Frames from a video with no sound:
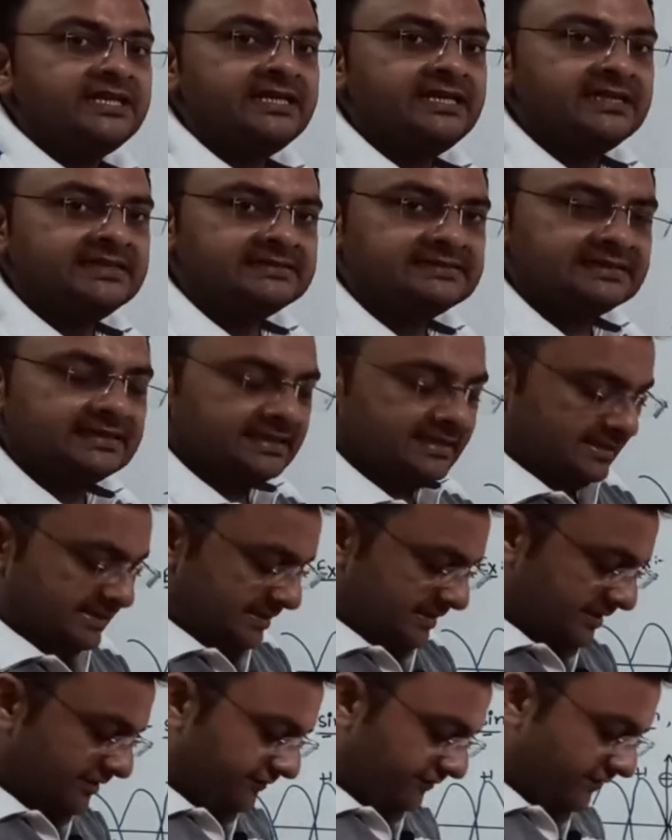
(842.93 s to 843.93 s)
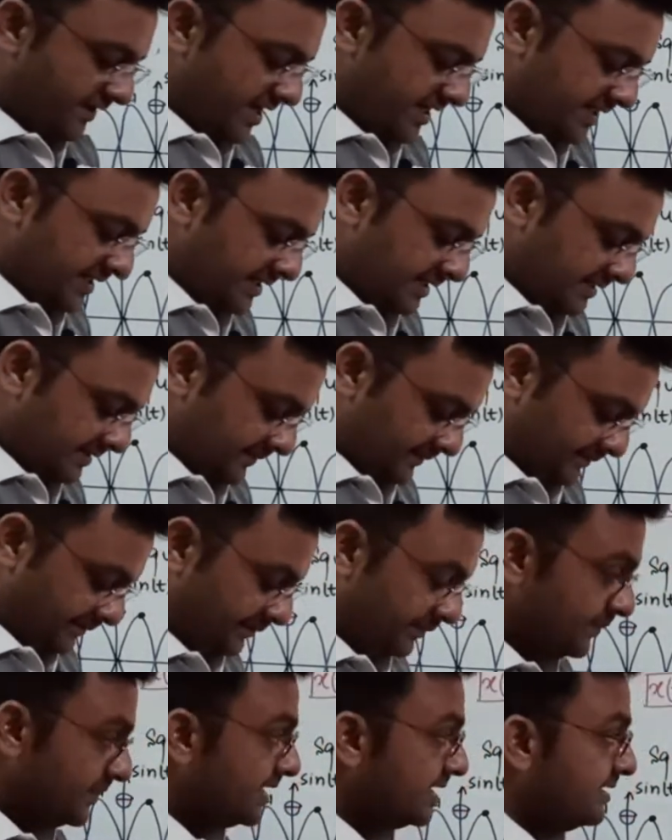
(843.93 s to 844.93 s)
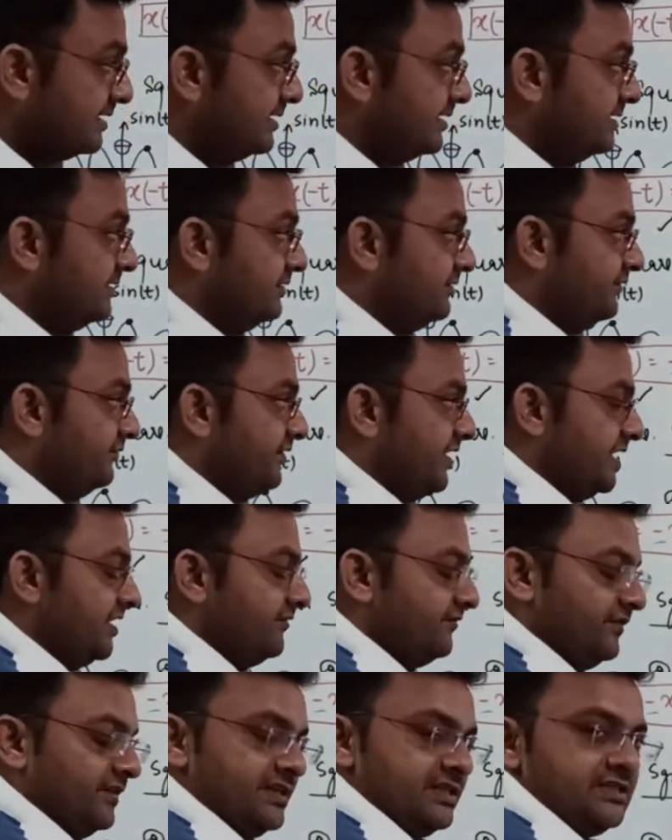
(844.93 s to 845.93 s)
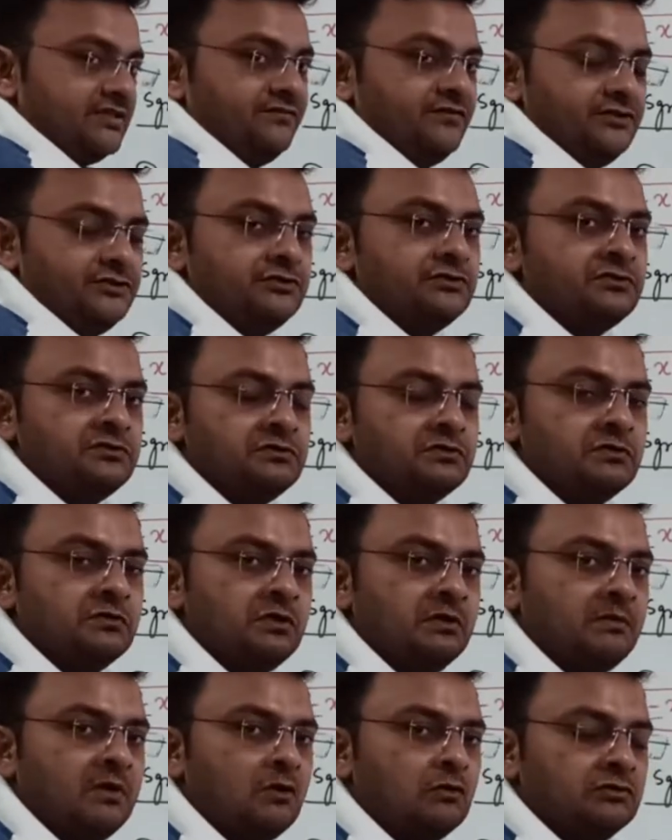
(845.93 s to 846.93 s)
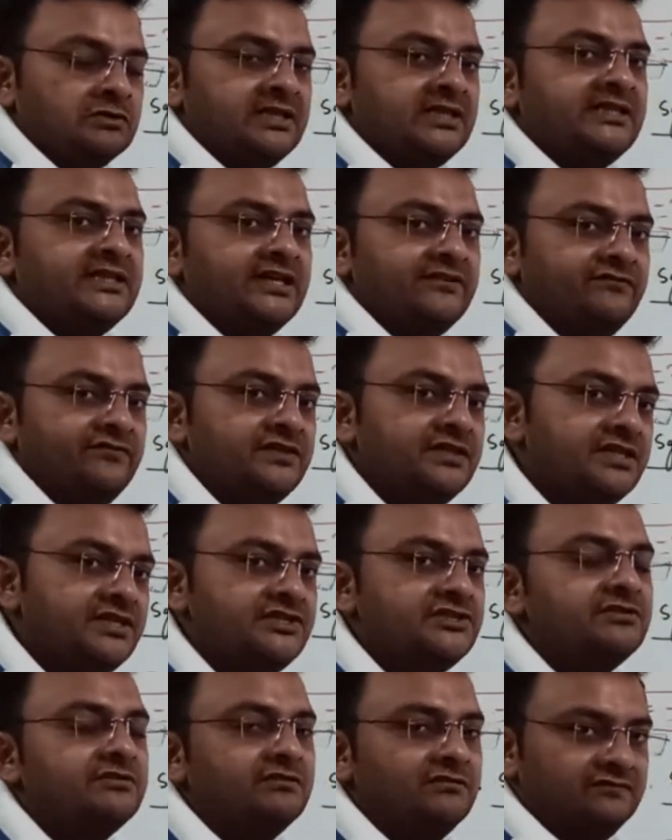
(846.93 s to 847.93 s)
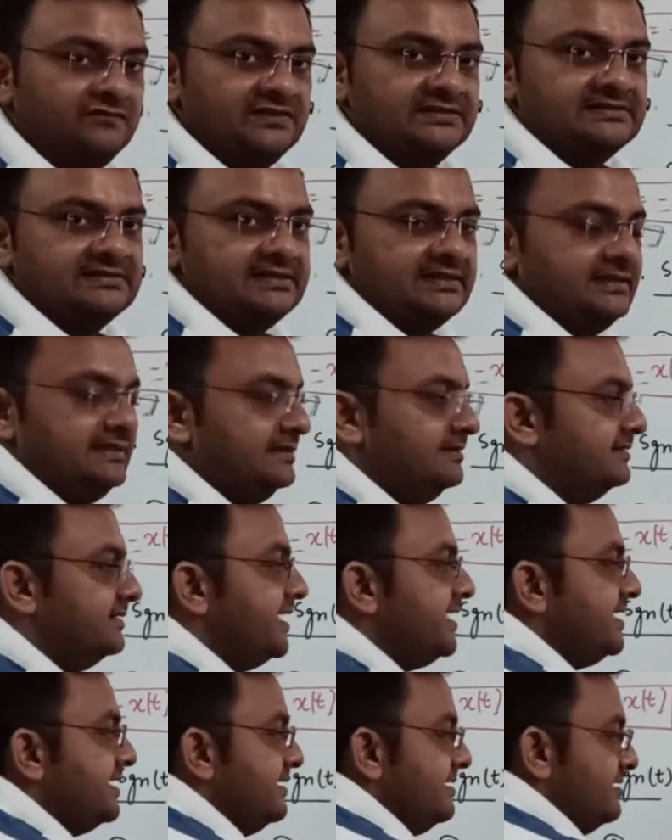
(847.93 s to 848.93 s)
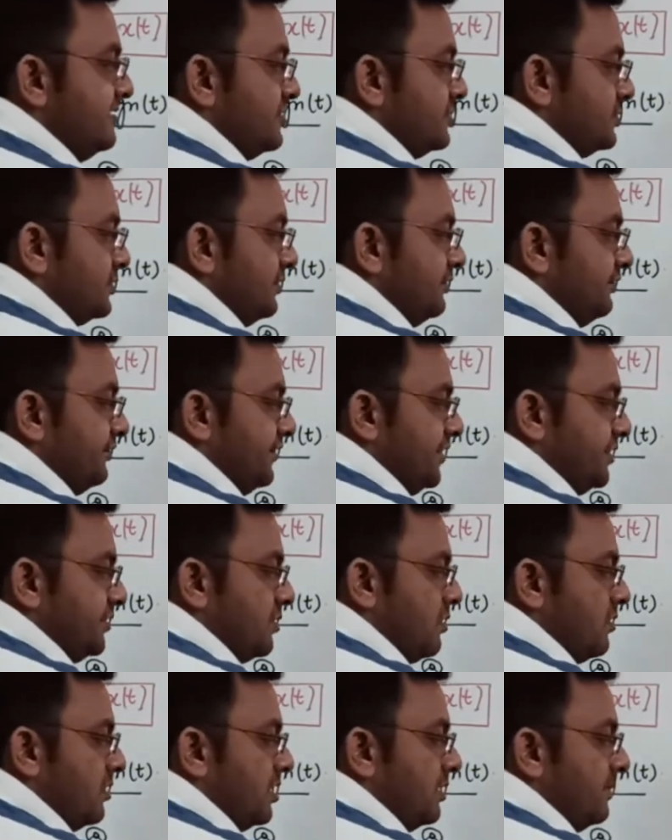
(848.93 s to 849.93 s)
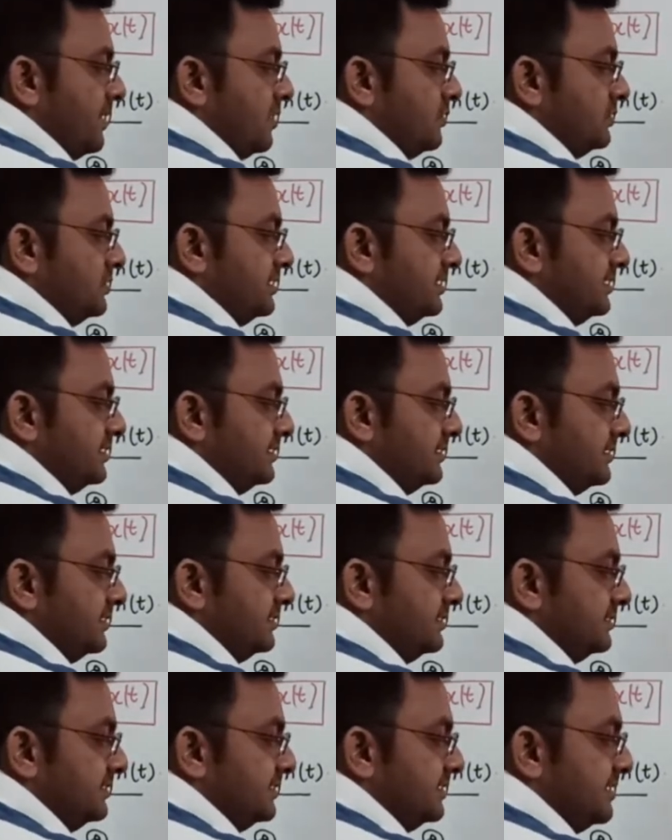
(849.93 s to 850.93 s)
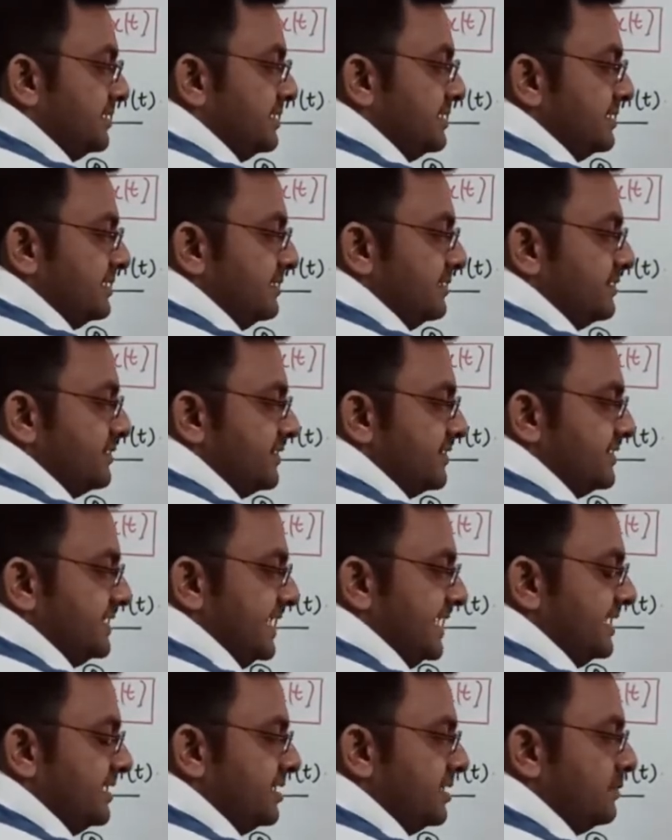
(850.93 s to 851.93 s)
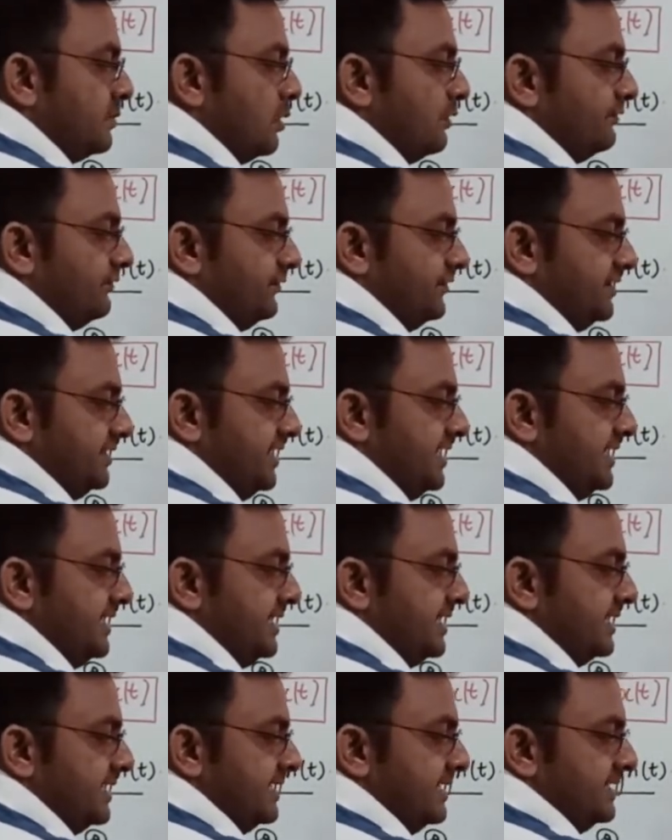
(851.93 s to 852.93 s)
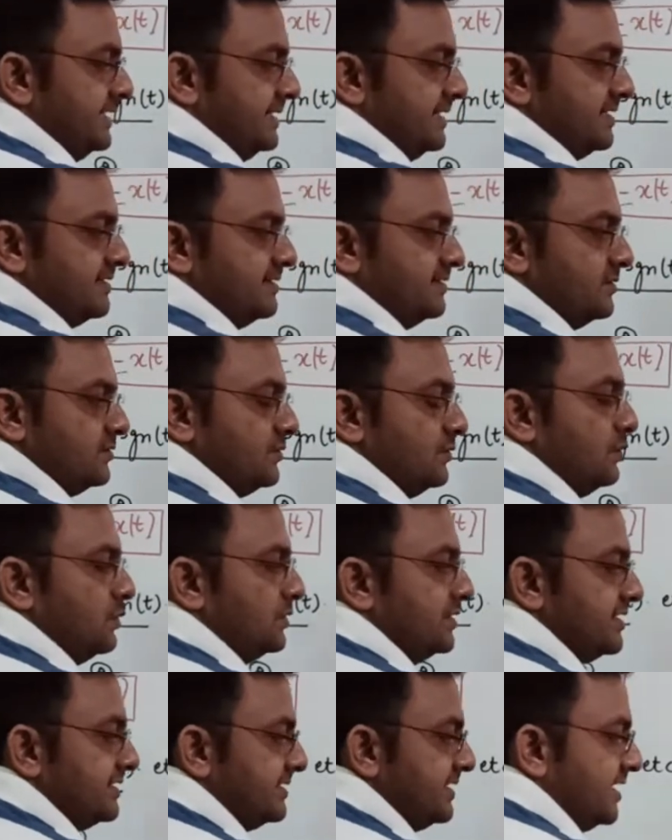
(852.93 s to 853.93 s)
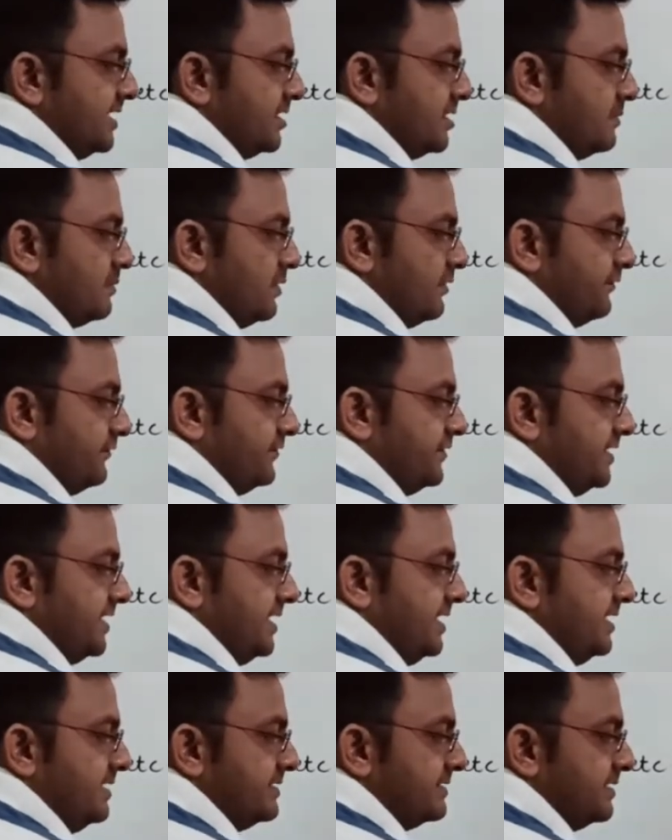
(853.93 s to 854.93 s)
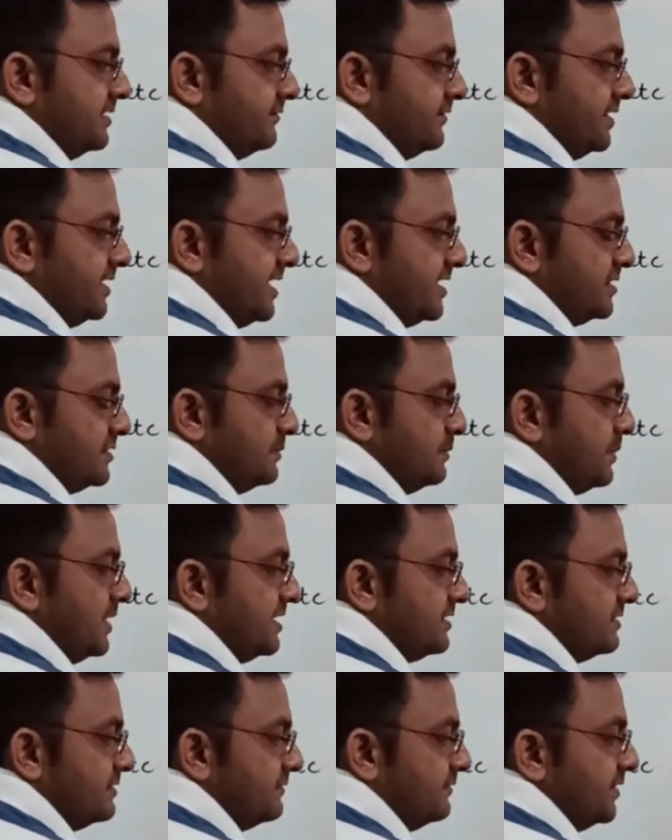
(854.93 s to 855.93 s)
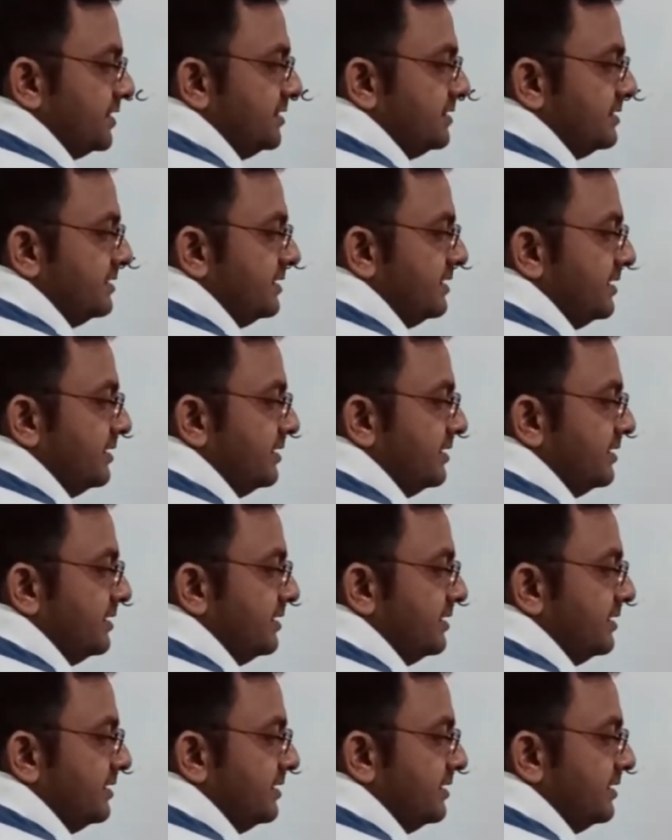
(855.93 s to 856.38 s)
t is defined? Very first we should know about the definition of the signal, right? So if we talk about signum of t, so the signum of t is given as plus 1